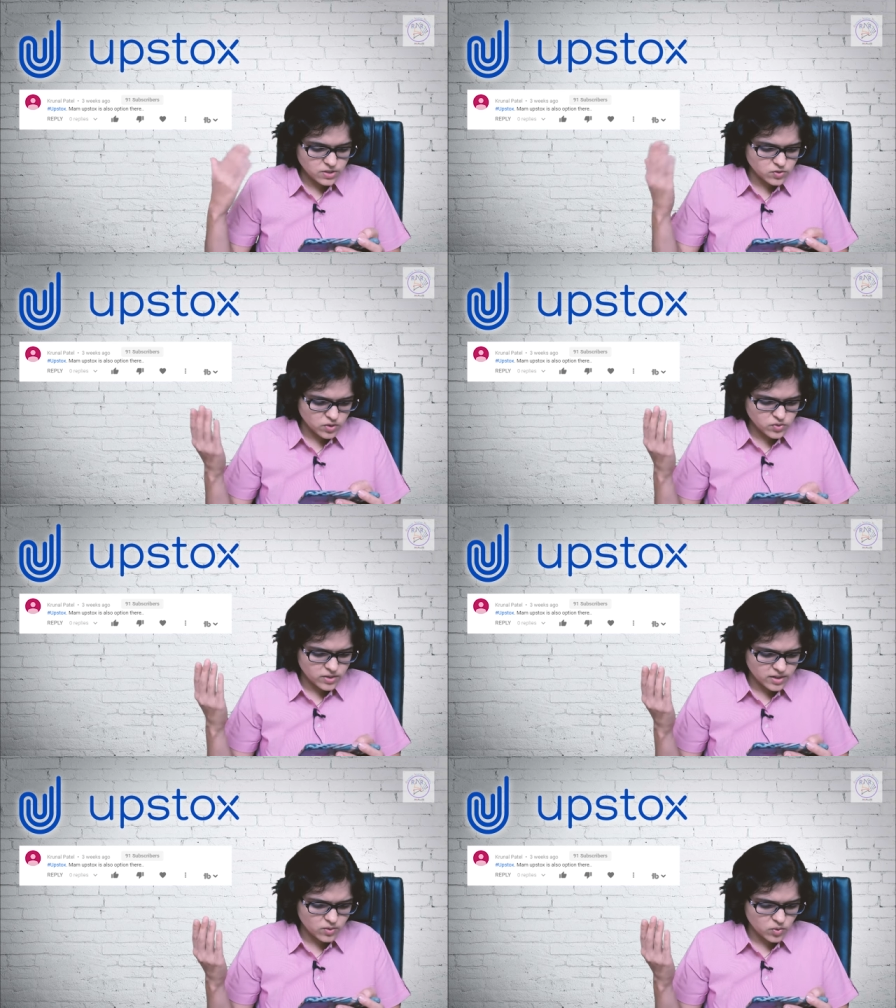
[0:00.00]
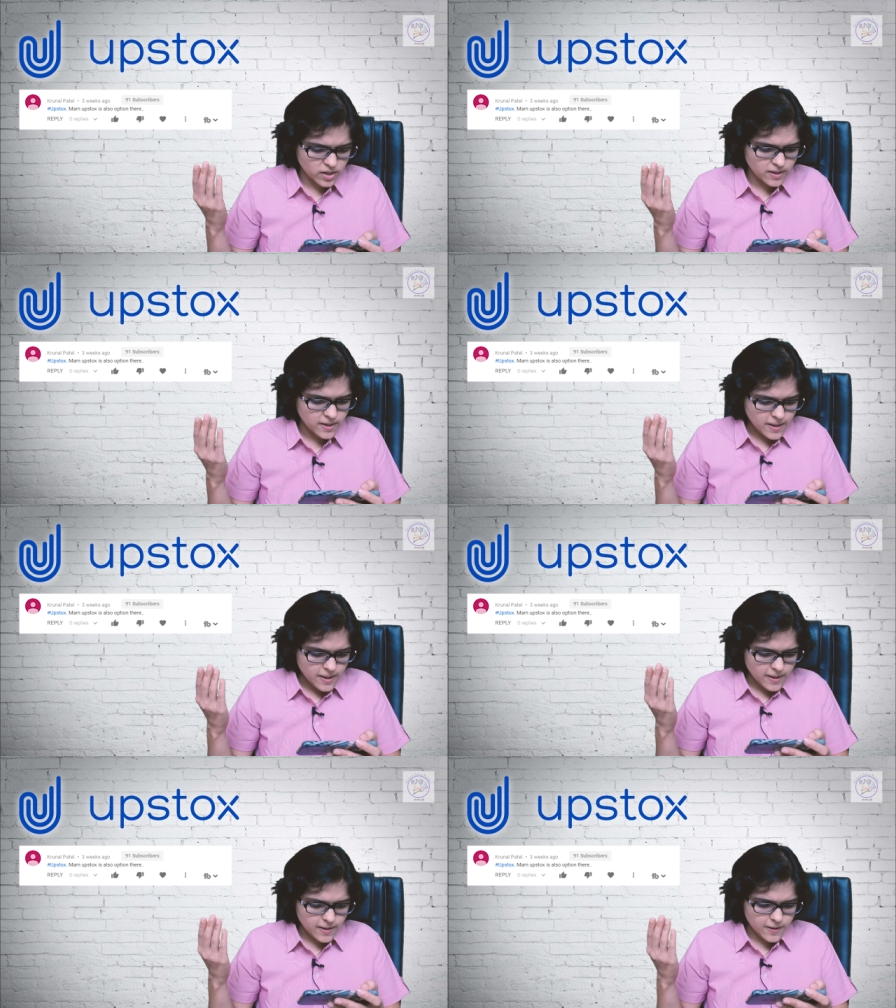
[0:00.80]
is also there. Okay,
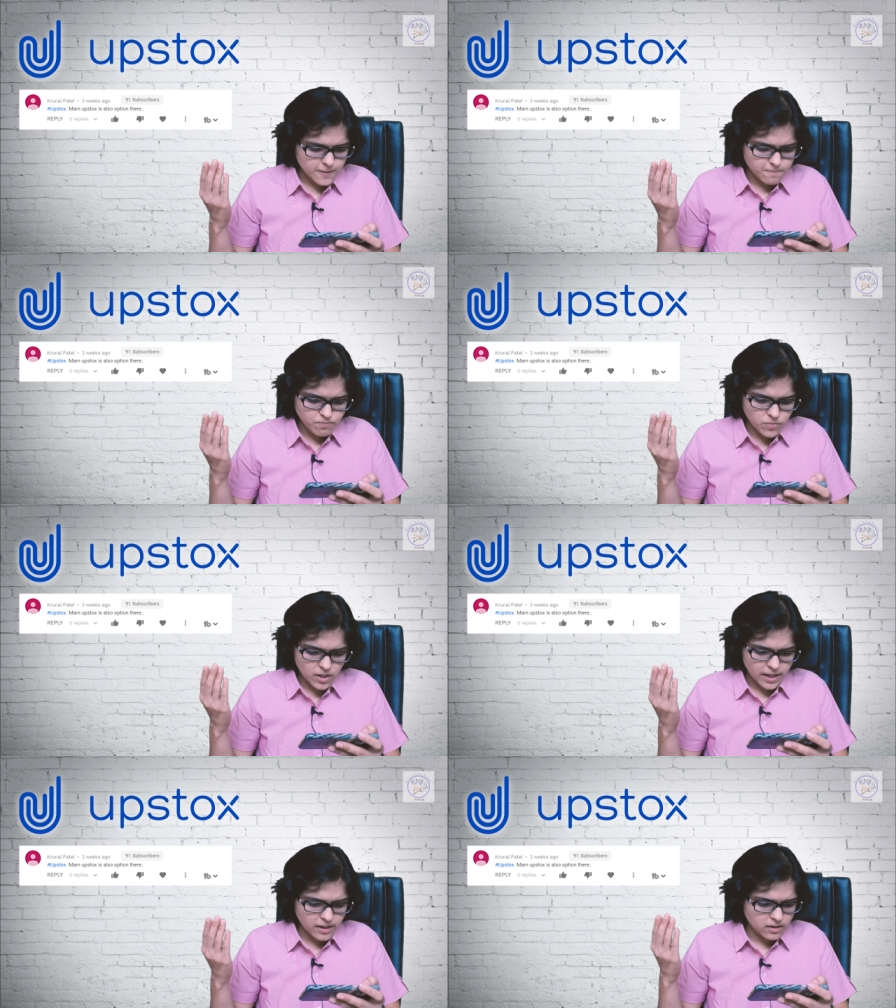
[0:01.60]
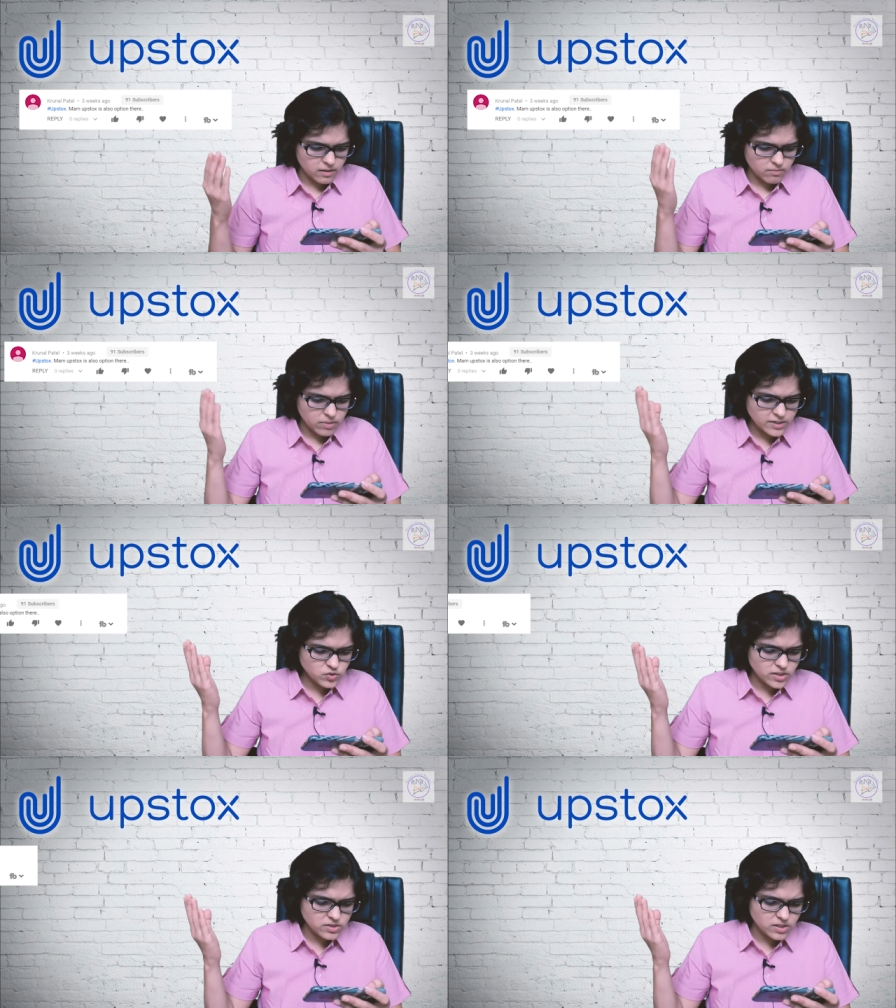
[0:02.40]
uh, and uh,
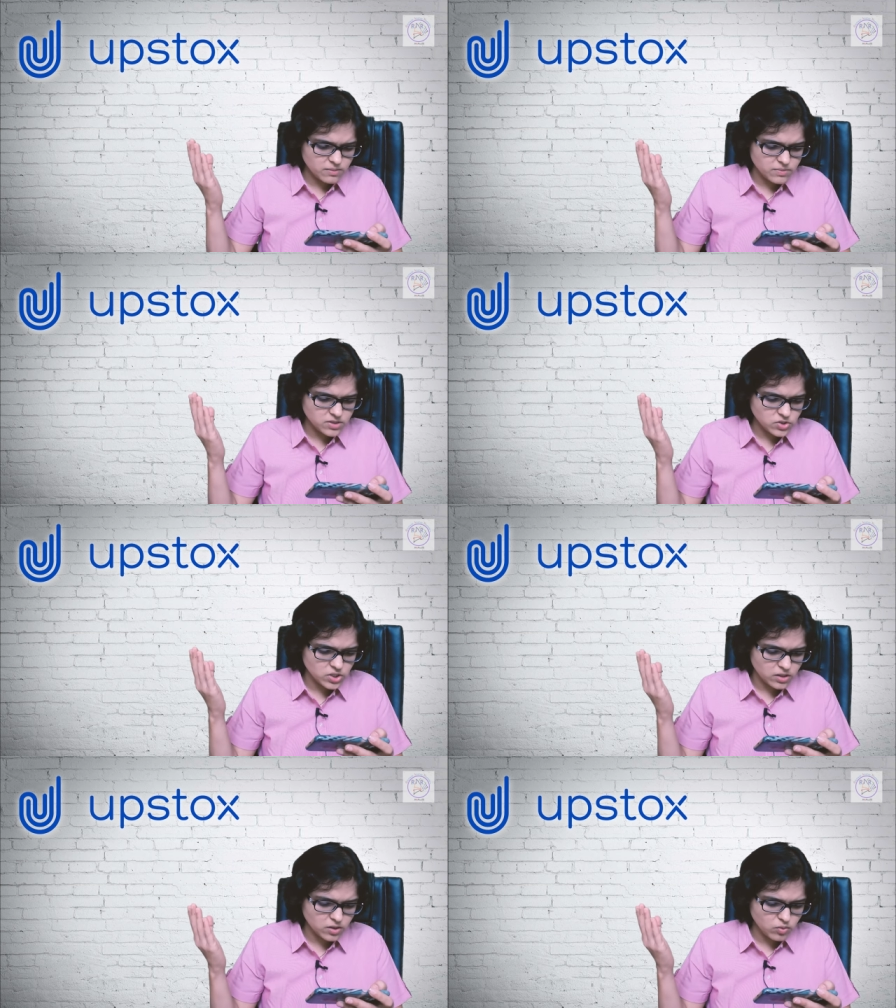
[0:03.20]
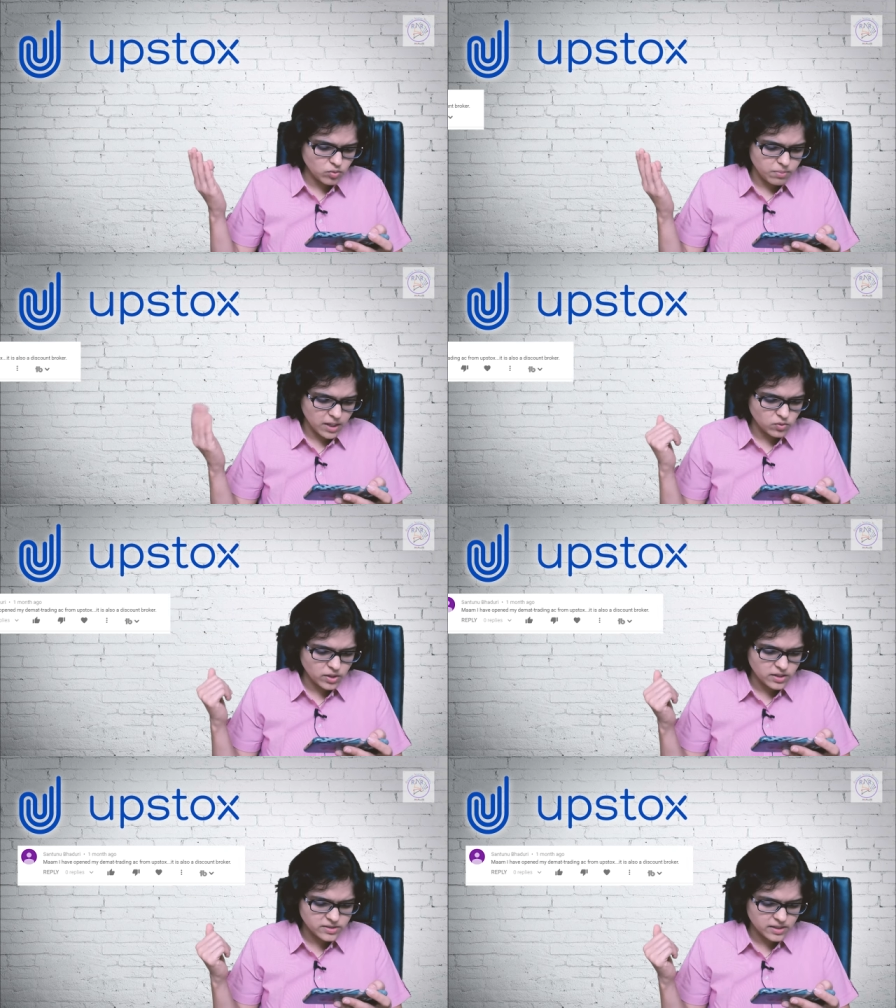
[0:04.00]
last you can see Mister Shantanu
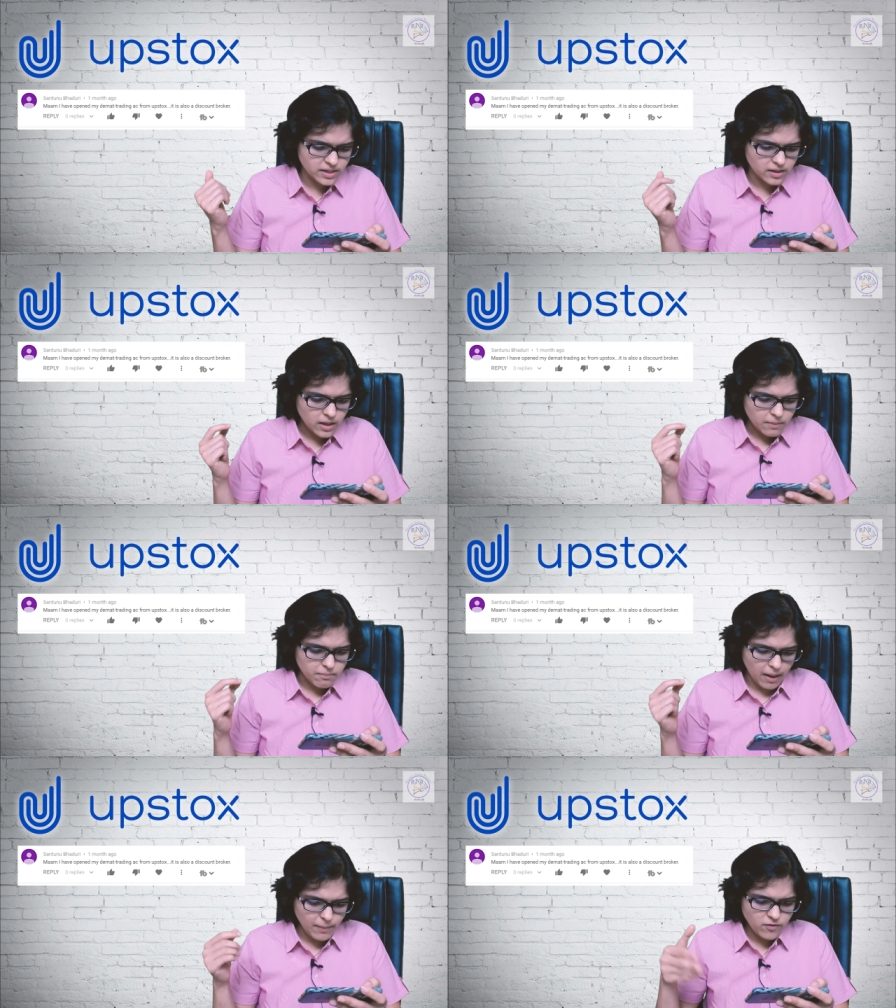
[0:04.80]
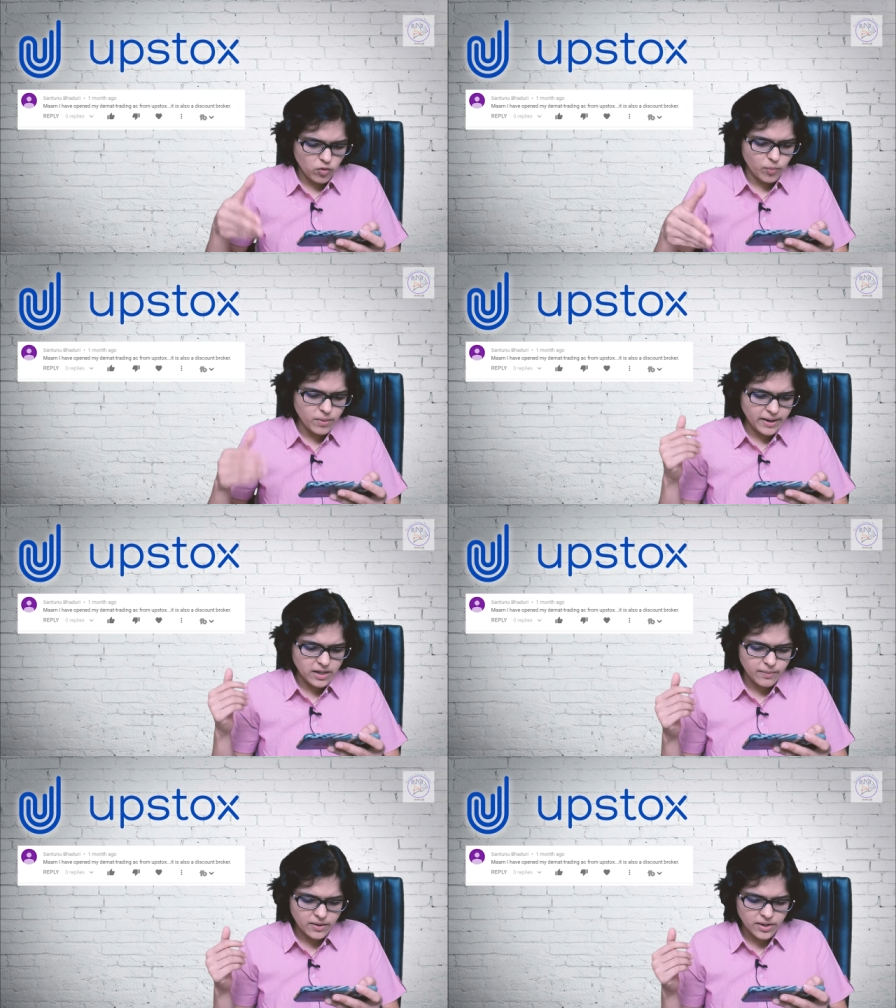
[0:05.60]
Bhaduri. He said that ma'am I have opened my
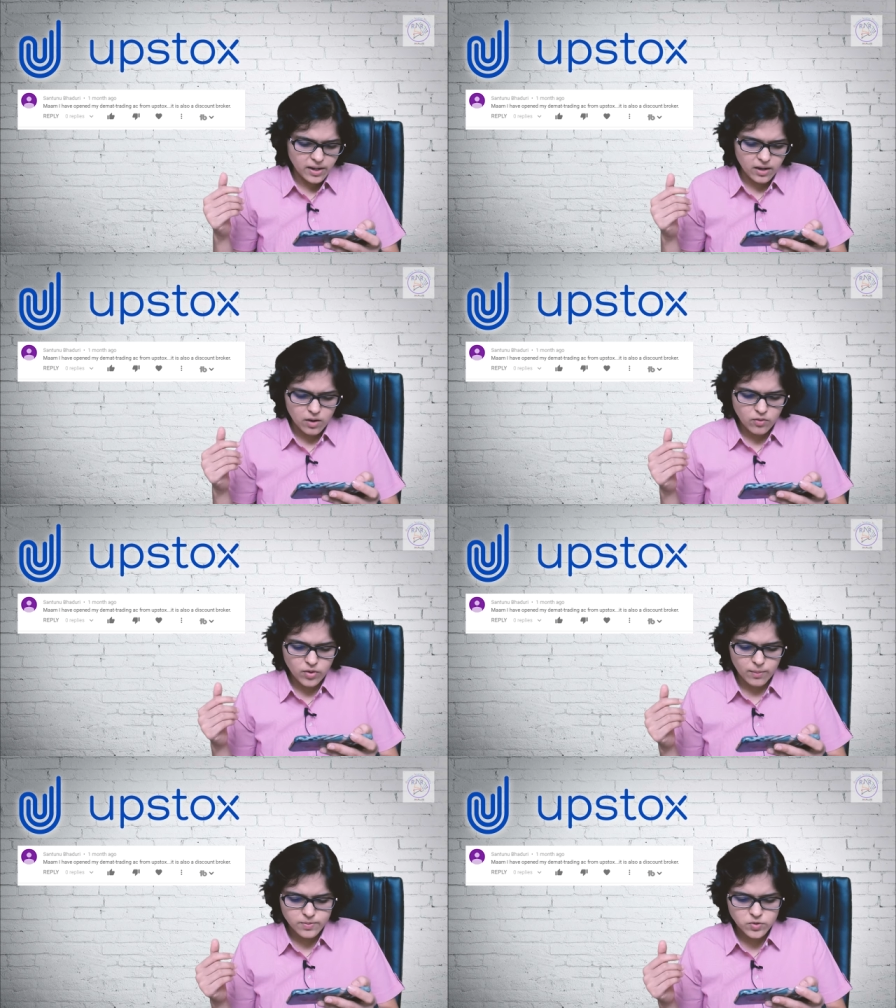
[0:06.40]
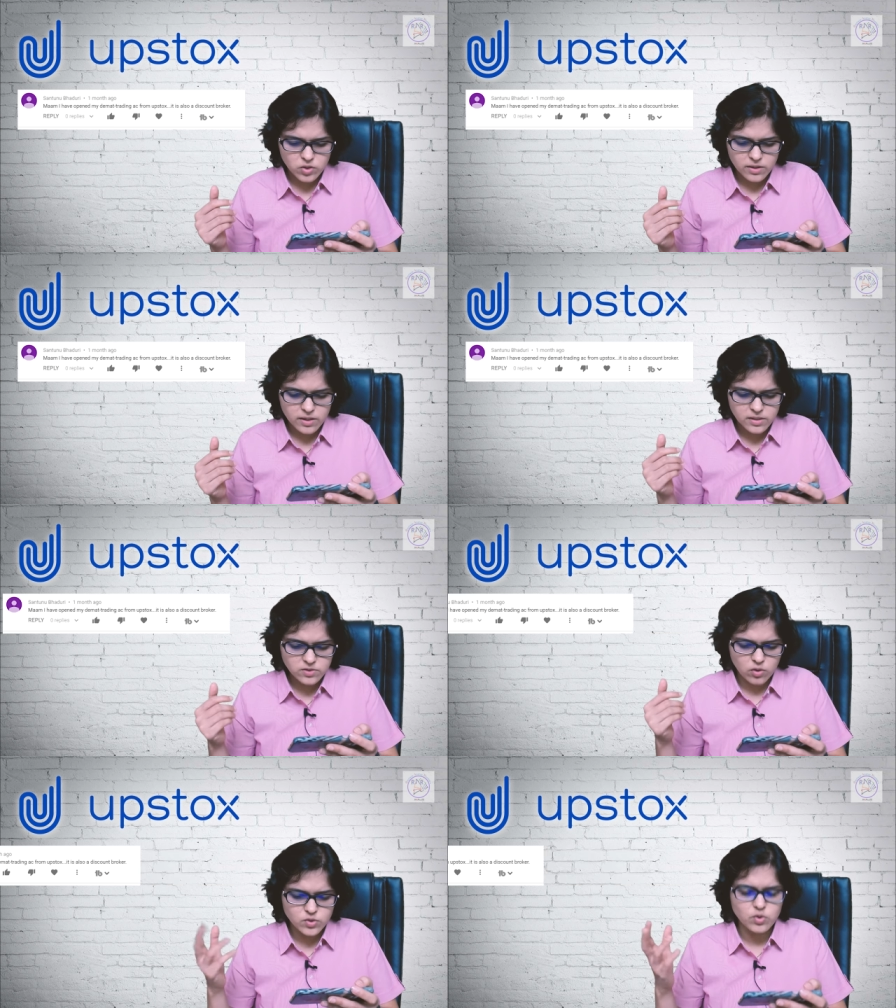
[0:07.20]
D MAT trading account from Upstox. It
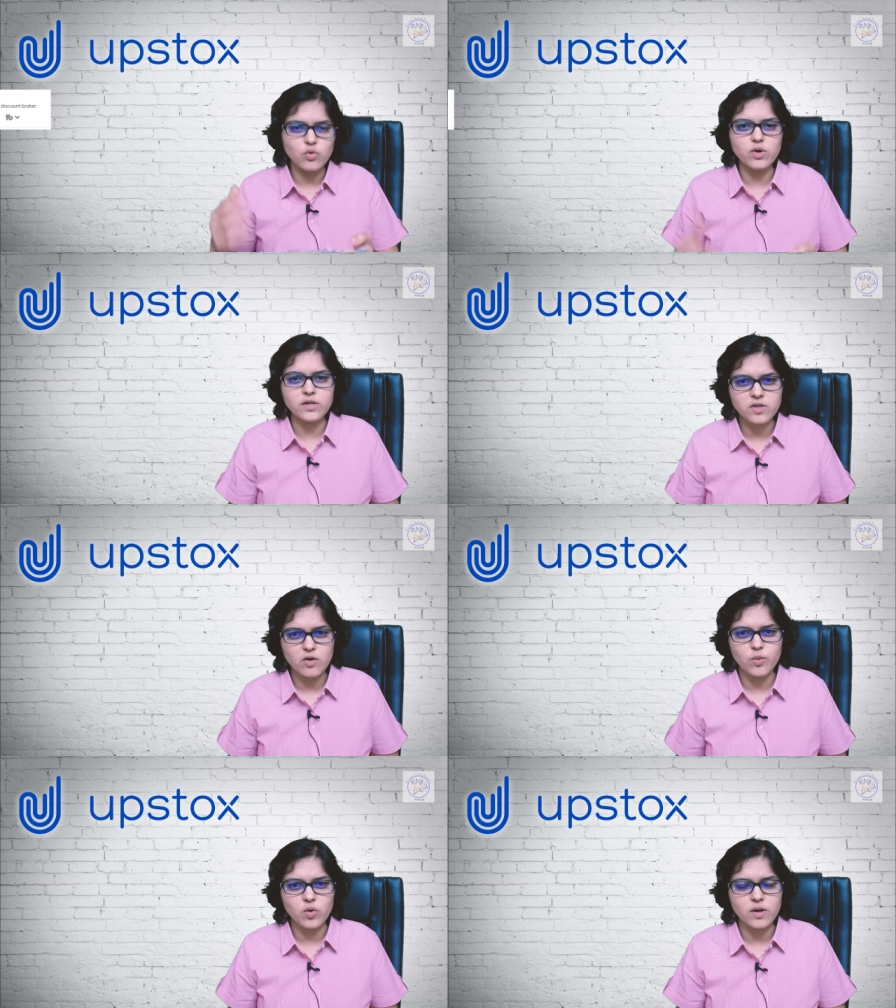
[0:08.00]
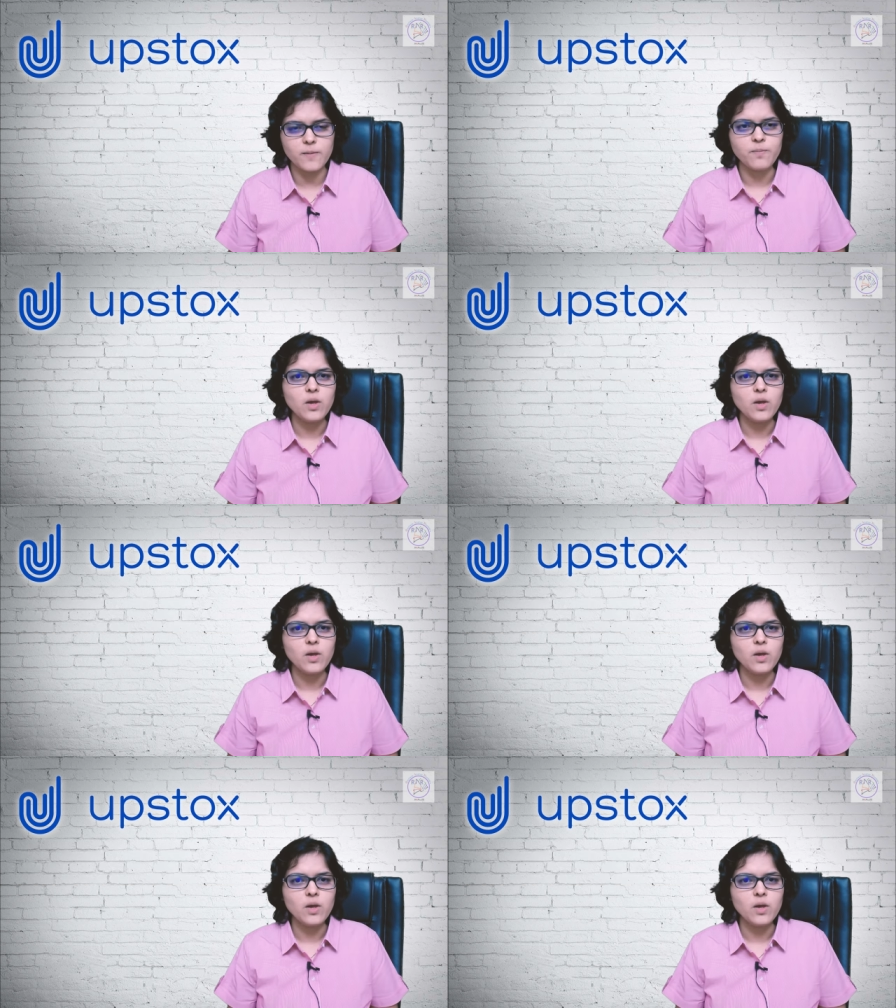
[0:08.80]
is also a good discount broker.